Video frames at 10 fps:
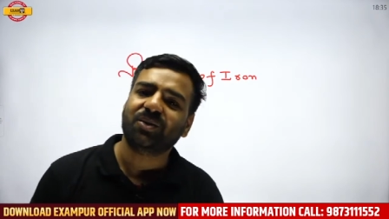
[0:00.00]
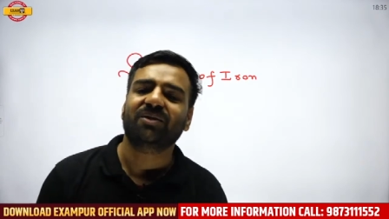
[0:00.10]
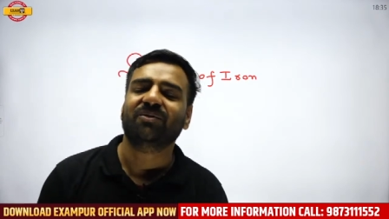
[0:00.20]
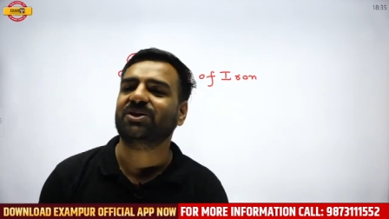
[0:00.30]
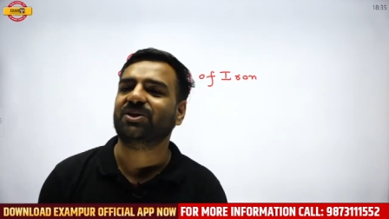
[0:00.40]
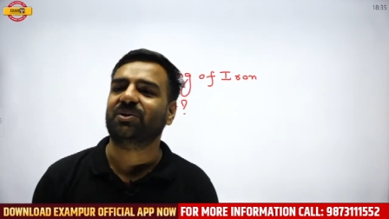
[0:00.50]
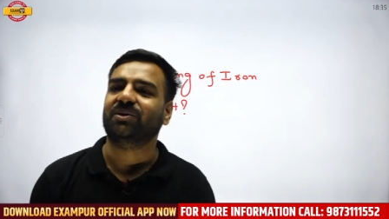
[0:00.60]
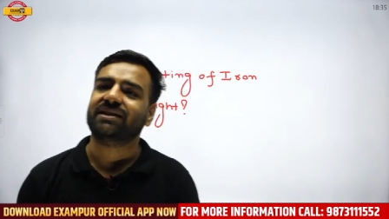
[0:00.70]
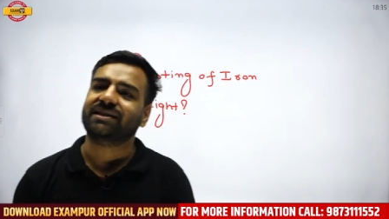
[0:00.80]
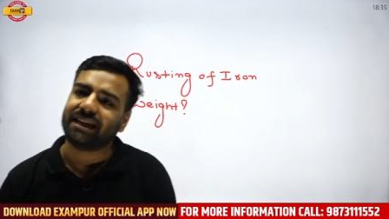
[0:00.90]

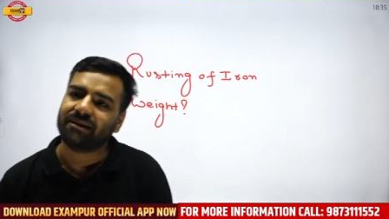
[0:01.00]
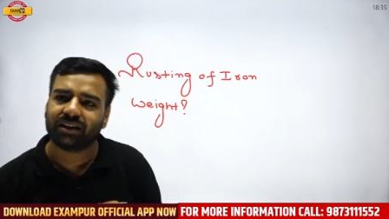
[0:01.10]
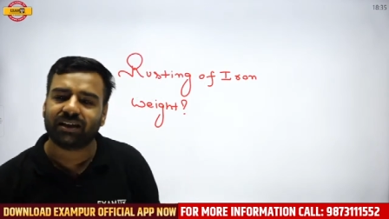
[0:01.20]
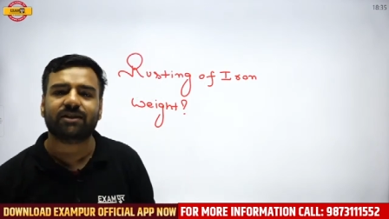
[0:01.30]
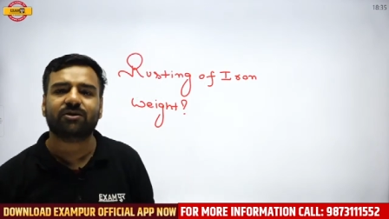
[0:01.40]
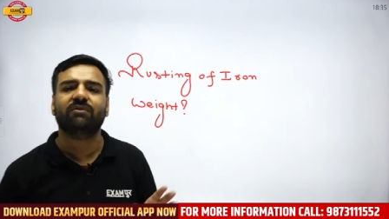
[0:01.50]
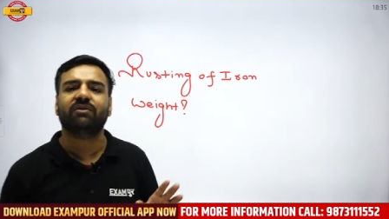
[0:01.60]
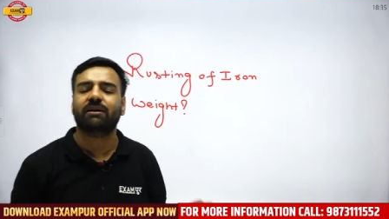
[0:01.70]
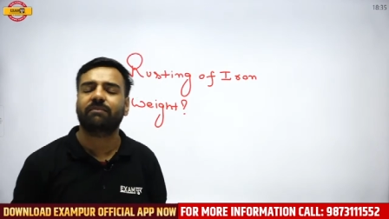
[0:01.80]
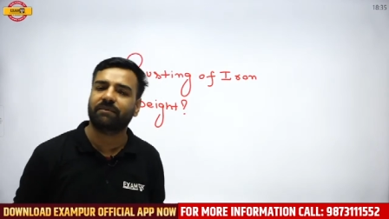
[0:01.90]
Intuition was wrong. The
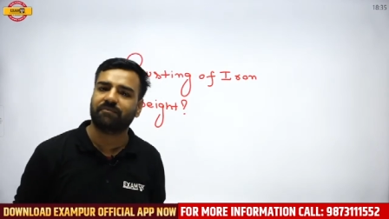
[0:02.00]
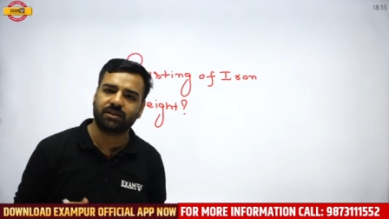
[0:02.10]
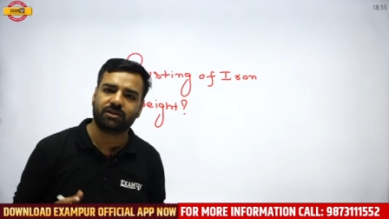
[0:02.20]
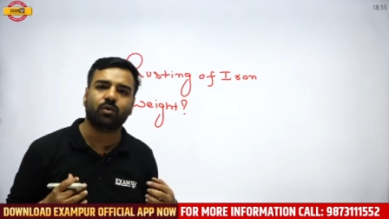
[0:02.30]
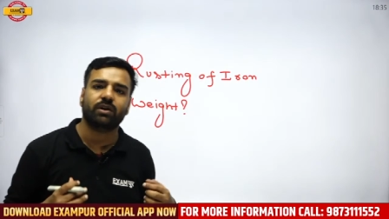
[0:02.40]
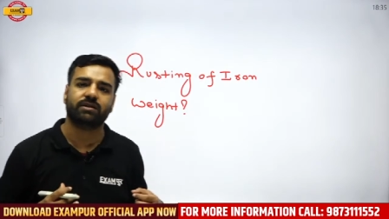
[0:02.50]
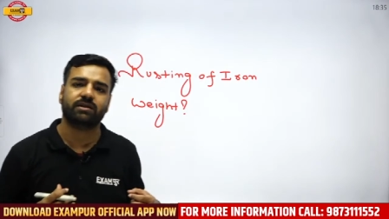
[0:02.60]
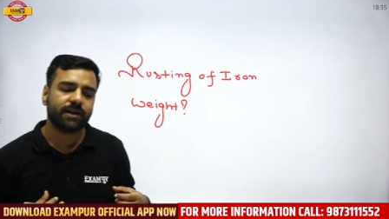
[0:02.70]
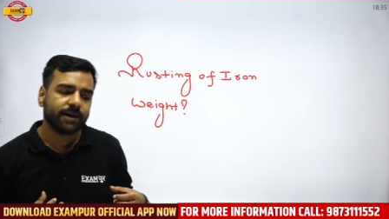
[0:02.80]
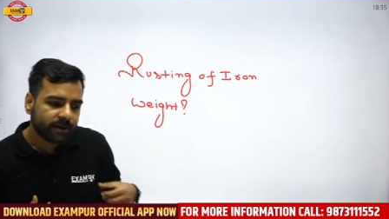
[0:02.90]
same thing actually, Vikram,
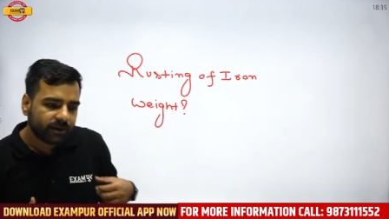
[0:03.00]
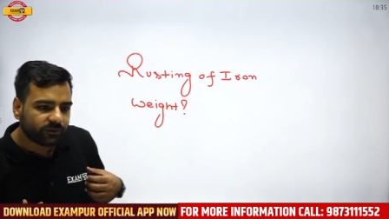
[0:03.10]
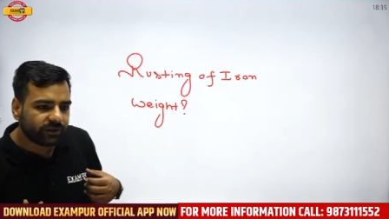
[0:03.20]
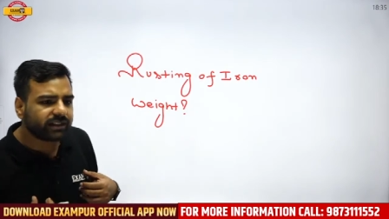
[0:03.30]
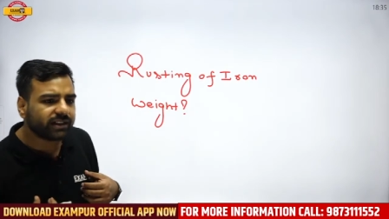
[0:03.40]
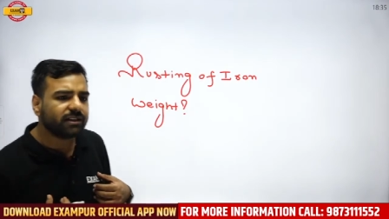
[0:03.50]
happens to us.